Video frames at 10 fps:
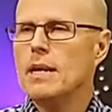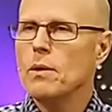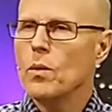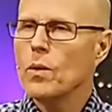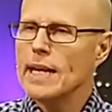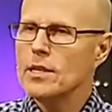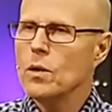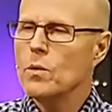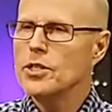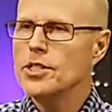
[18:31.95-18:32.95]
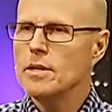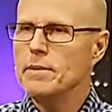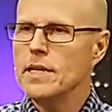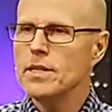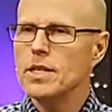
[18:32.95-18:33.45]
But what I don't want you to
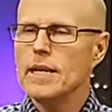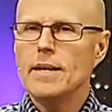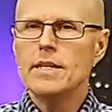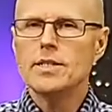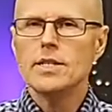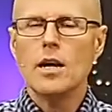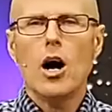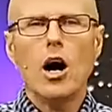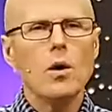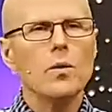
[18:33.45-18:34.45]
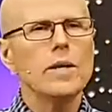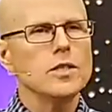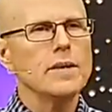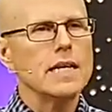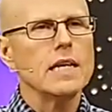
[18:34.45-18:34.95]
miss is that
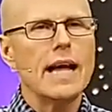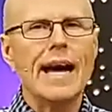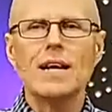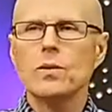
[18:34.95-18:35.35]
always be glad